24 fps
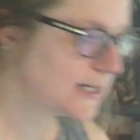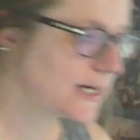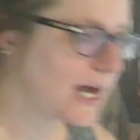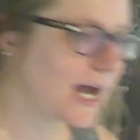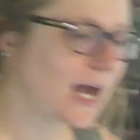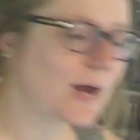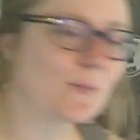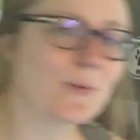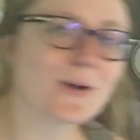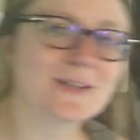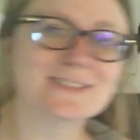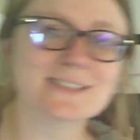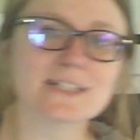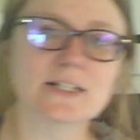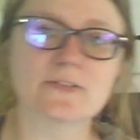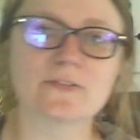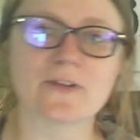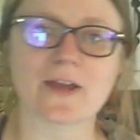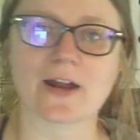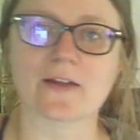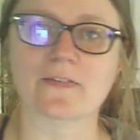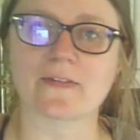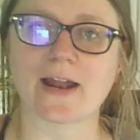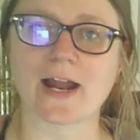I wasn't a
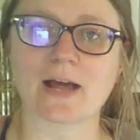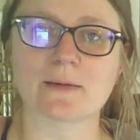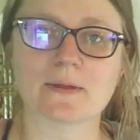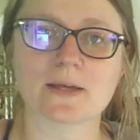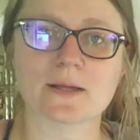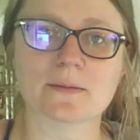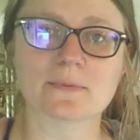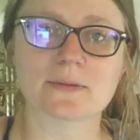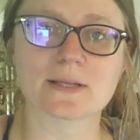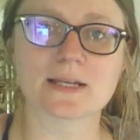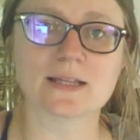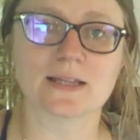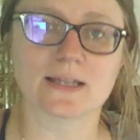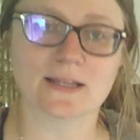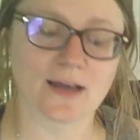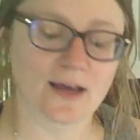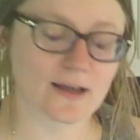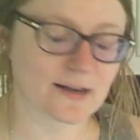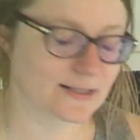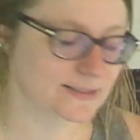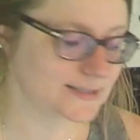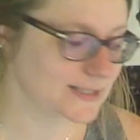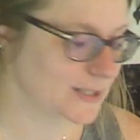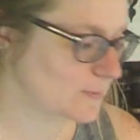fan of that. I'll be completely
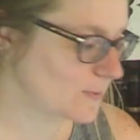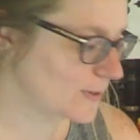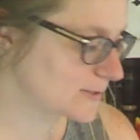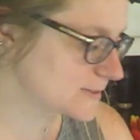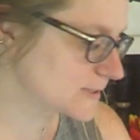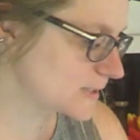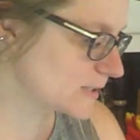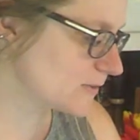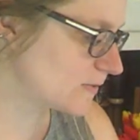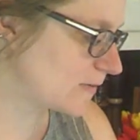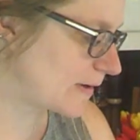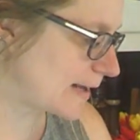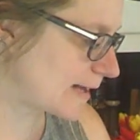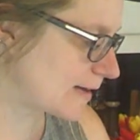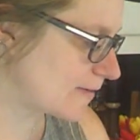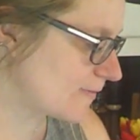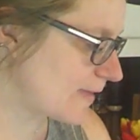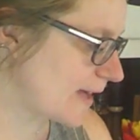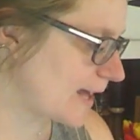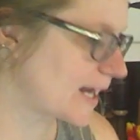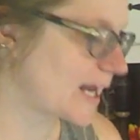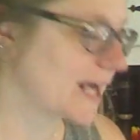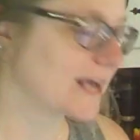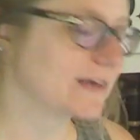honest. I wasn't a fan of
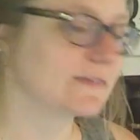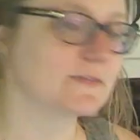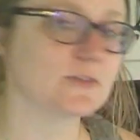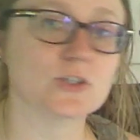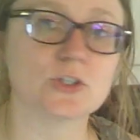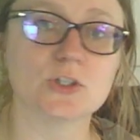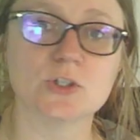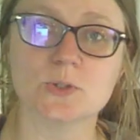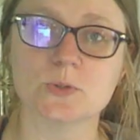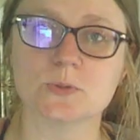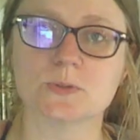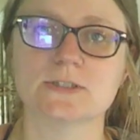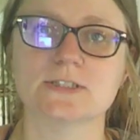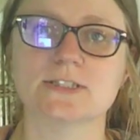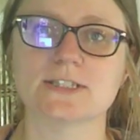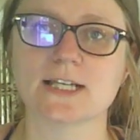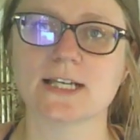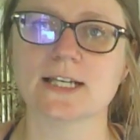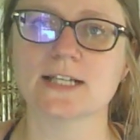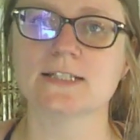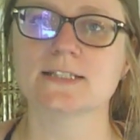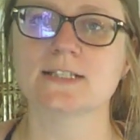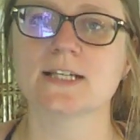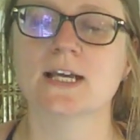that. I've used
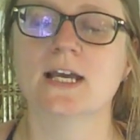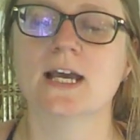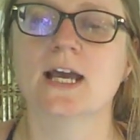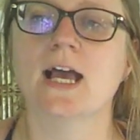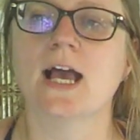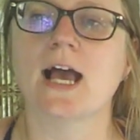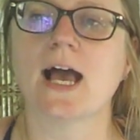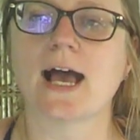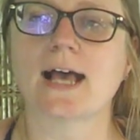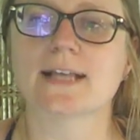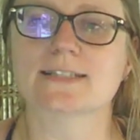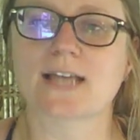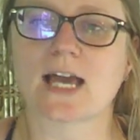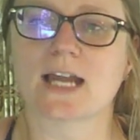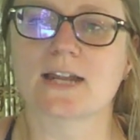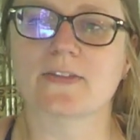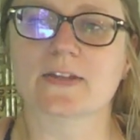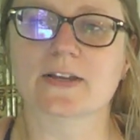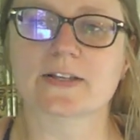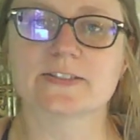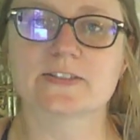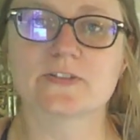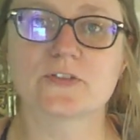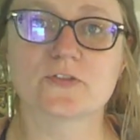it as kind
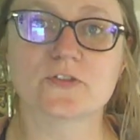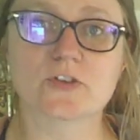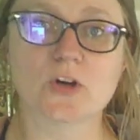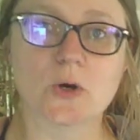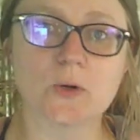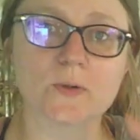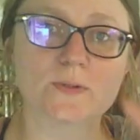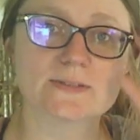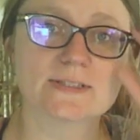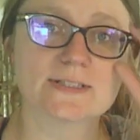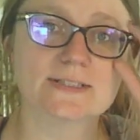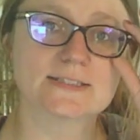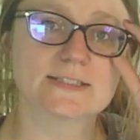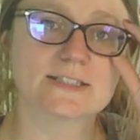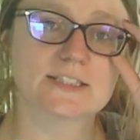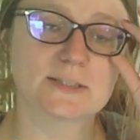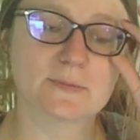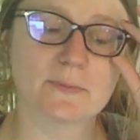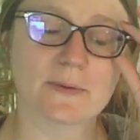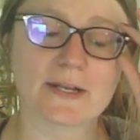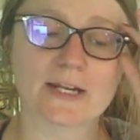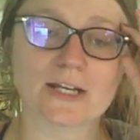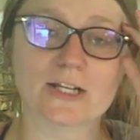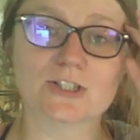of like a frozen
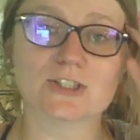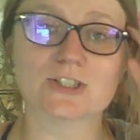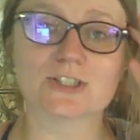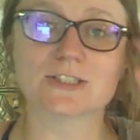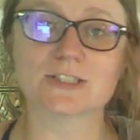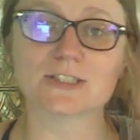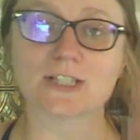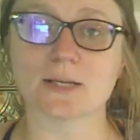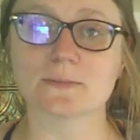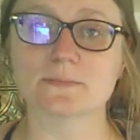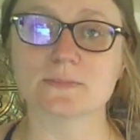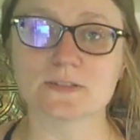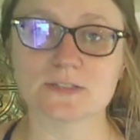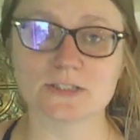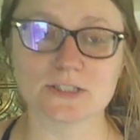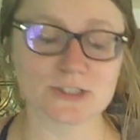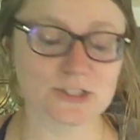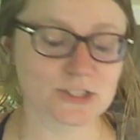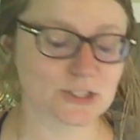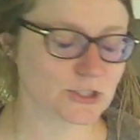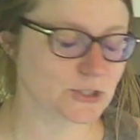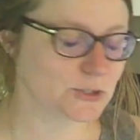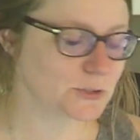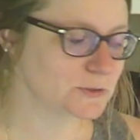spinach
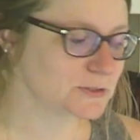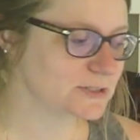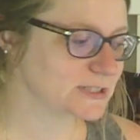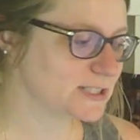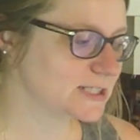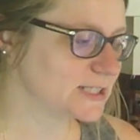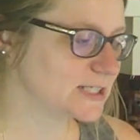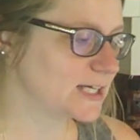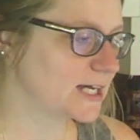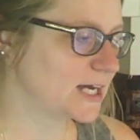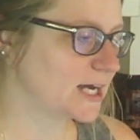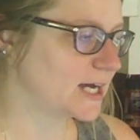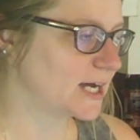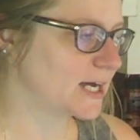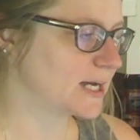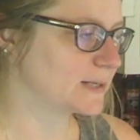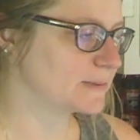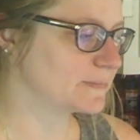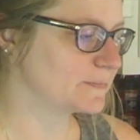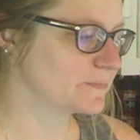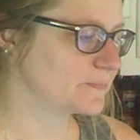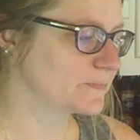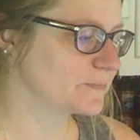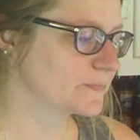substitute.
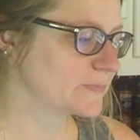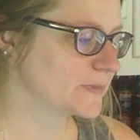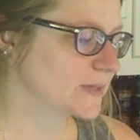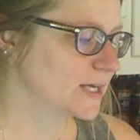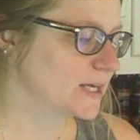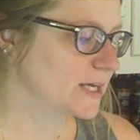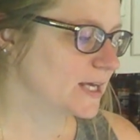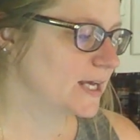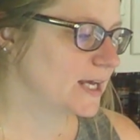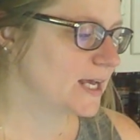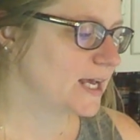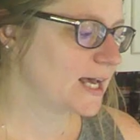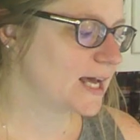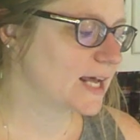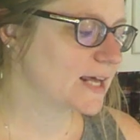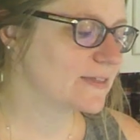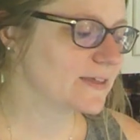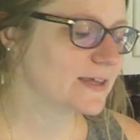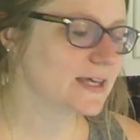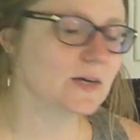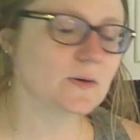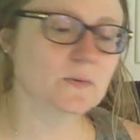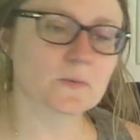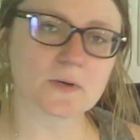I
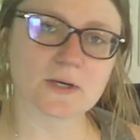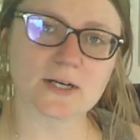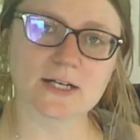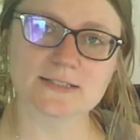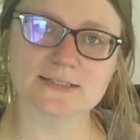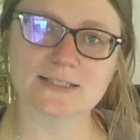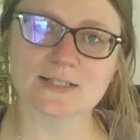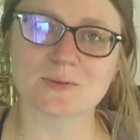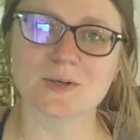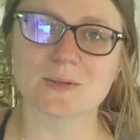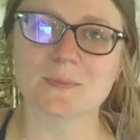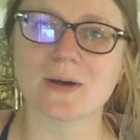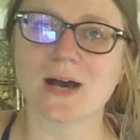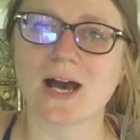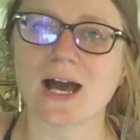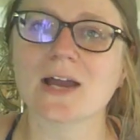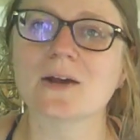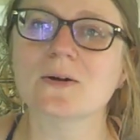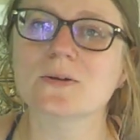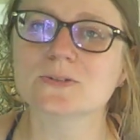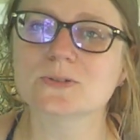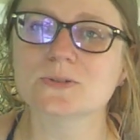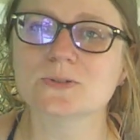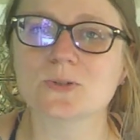think it works that way, but I
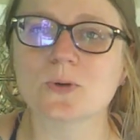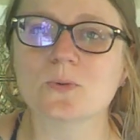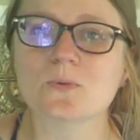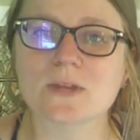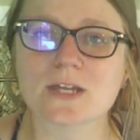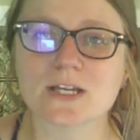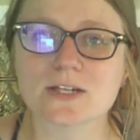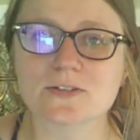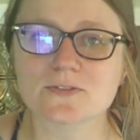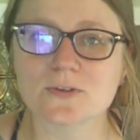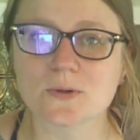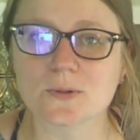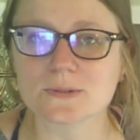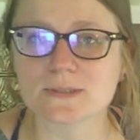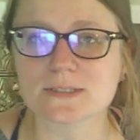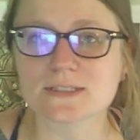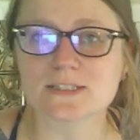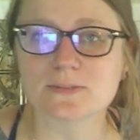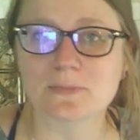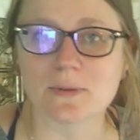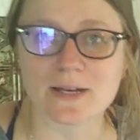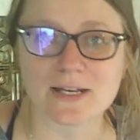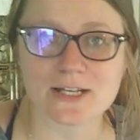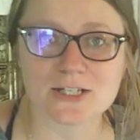also don't like frozen
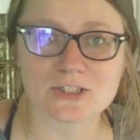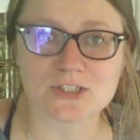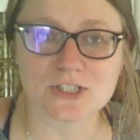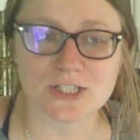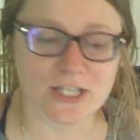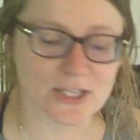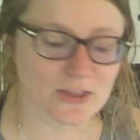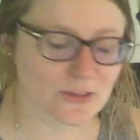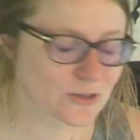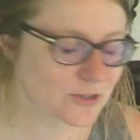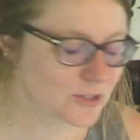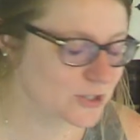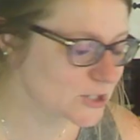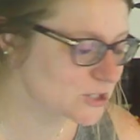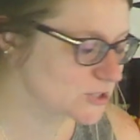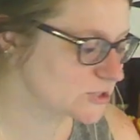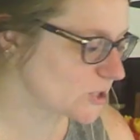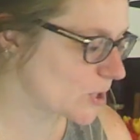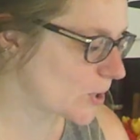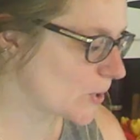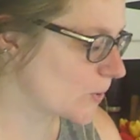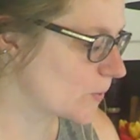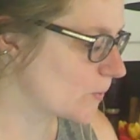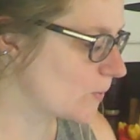spinach either,
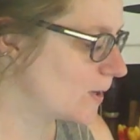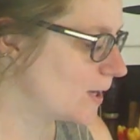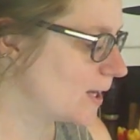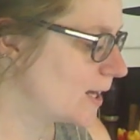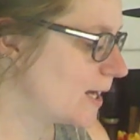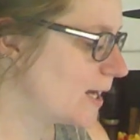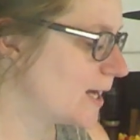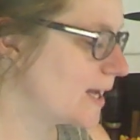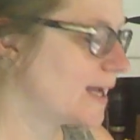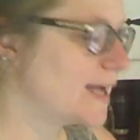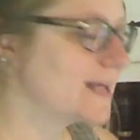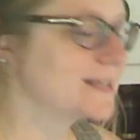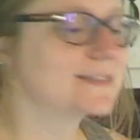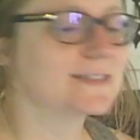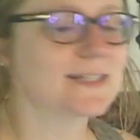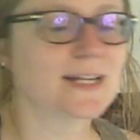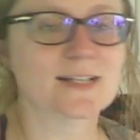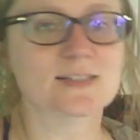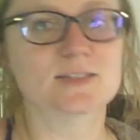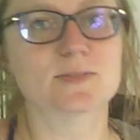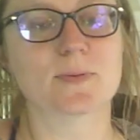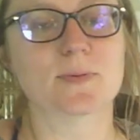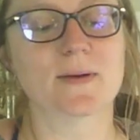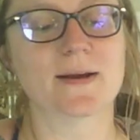so it's
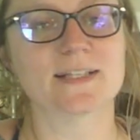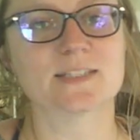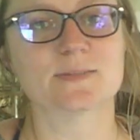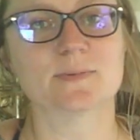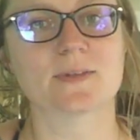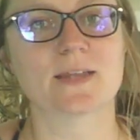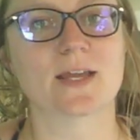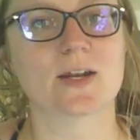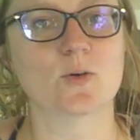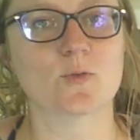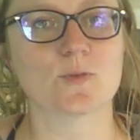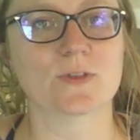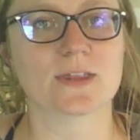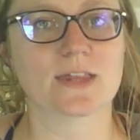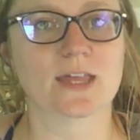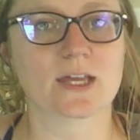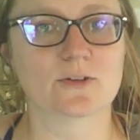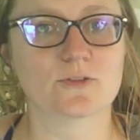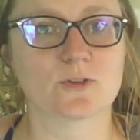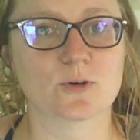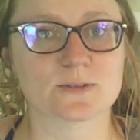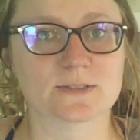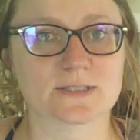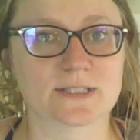not a surprise to me that I don't really
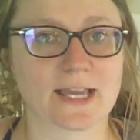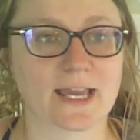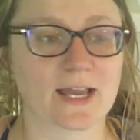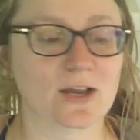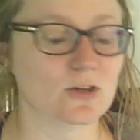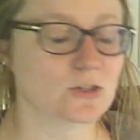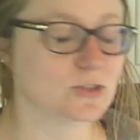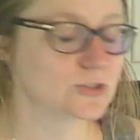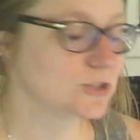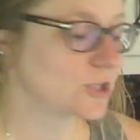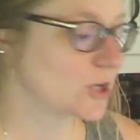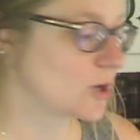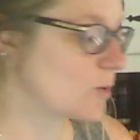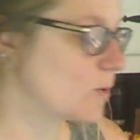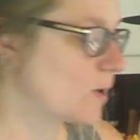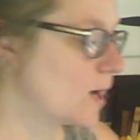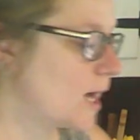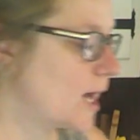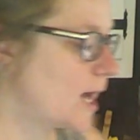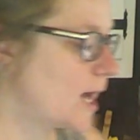like frozen kale. So